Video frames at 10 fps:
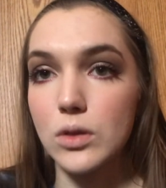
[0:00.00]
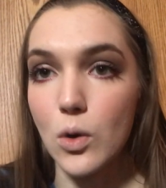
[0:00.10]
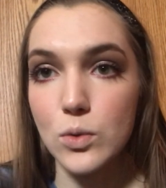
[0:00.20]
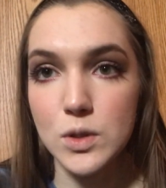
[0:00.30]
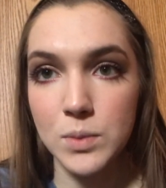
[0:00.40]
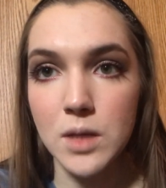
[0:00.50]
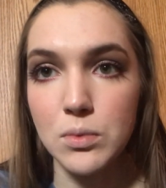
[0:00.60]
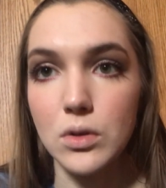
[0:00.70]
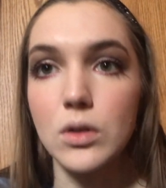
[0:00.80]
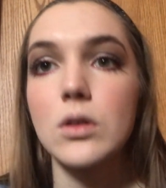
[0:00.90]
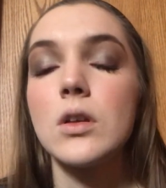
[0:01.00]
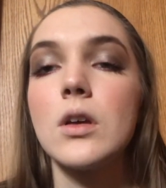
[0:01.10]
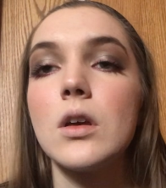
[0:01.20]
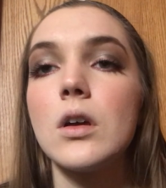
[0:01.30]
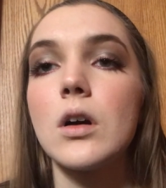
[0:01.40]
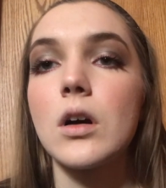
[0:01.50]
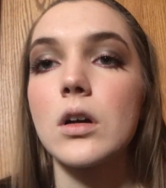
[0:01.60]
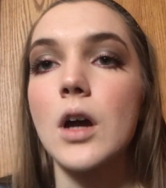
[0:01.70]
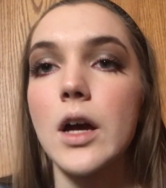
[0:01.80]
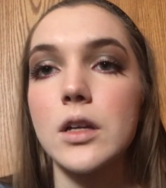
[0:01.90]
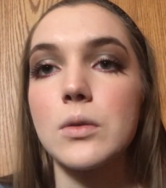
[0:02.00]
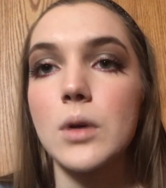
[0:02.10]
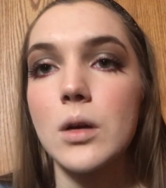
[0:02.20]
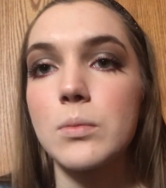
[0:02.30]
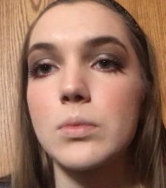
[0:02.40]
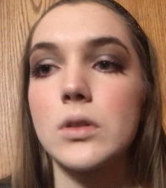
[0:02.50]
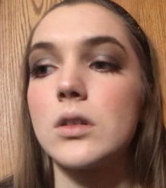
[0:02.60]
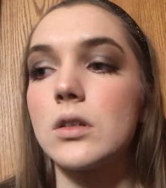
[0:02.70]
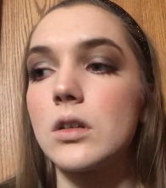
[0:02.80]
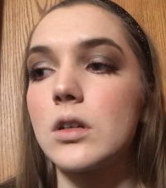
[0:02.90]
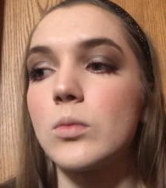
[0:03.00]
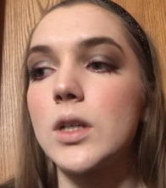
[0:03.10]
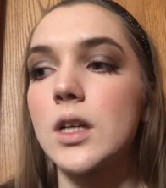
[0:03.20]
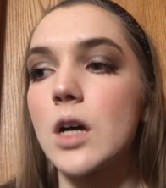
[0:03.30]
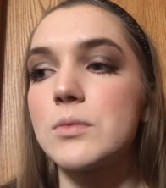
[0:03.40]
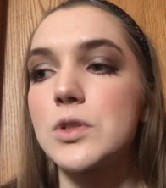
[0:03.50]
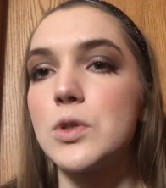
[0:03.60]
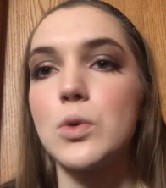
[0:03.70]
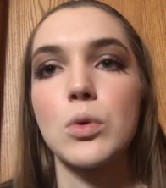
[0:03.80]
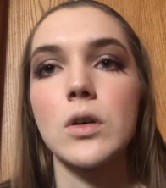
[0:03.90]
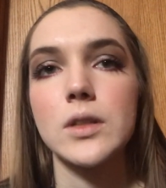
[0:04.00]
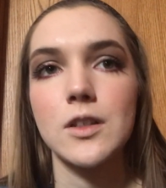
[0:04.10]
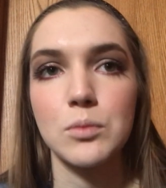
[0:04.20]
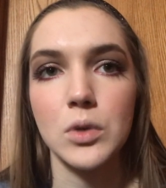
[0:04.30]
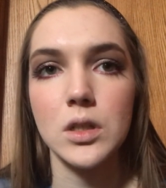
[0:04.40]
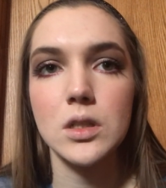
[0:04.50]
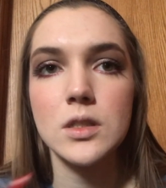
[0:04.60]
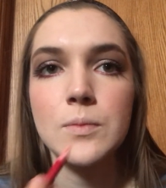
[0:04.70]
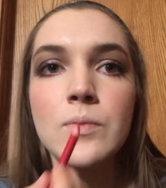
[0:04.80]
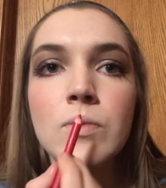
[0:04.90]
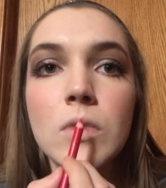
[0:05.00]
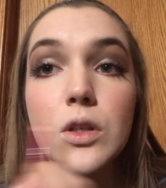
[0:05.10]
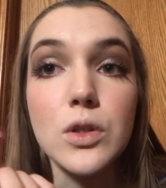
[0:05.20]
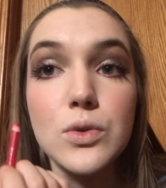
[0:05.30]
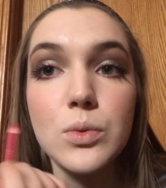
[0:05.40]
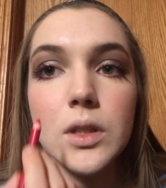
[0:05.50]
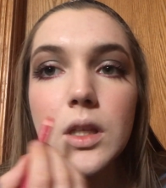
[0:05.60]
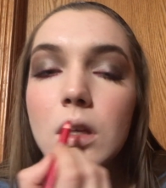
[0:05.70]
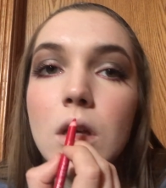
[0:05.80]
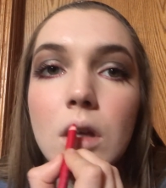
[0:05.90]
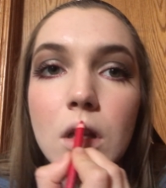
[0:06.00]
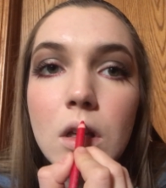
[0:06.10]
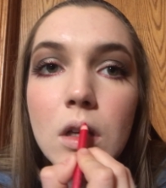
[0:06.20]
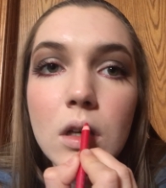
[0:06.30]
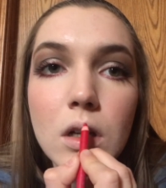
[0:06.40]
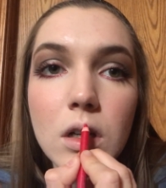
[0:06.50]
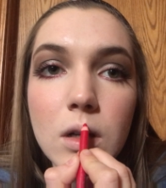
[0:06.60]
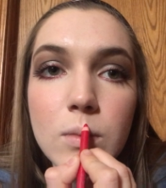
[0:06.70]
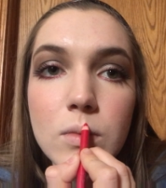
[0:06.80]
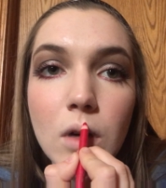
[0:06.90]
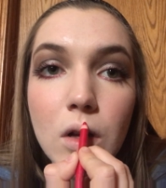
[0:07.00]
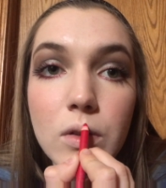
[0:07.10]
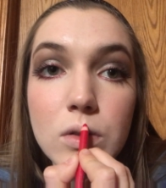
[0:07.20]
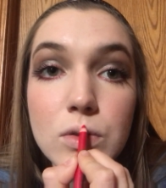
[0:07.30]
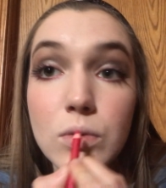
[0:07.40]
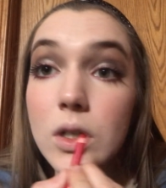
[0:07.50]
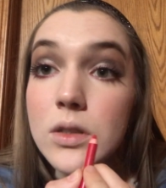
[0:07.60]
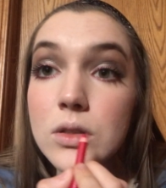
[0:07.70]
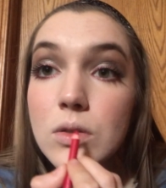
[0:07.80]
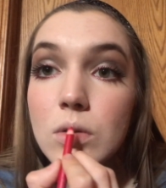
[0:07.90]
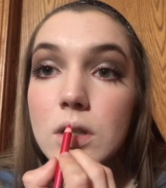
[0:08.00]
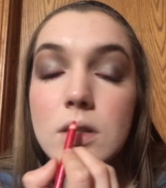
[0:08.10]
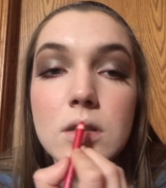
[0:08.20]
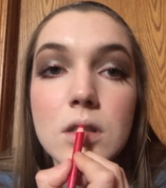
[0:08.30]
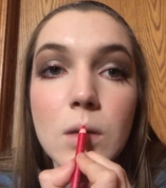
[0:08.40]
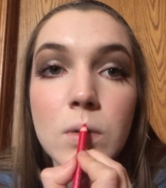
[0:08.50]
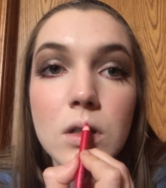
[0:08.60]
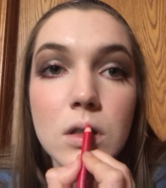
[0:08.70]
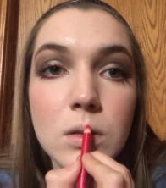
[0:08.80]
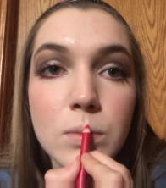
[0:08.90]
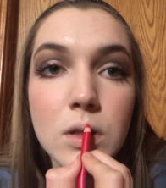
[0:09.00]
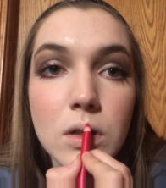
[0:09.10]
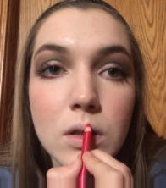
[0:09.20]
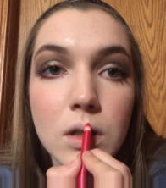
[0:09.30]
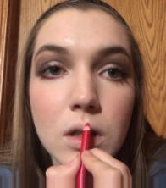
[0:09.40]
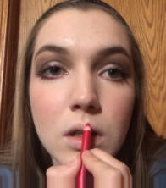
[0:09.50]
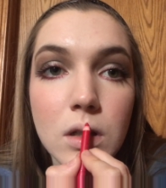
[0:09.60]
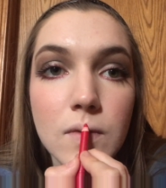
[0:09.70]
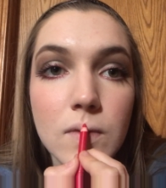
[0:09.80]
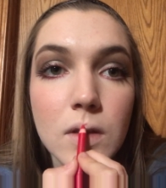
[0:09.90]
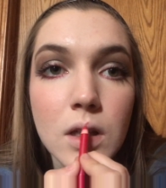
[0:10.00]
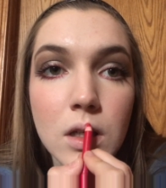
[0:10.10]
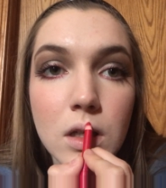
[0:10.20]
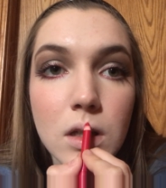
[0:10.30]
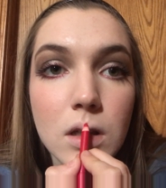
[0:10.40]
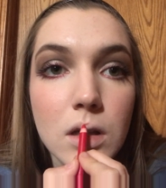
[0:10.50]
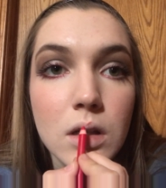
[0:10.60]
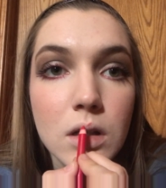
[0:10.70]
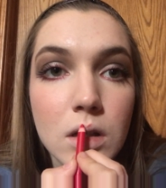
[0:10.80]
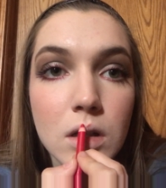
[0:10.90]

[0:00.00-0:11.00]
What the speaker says: those people are higher up when it comes to quality of products, usually. Although drugstore is stepping up their game. They,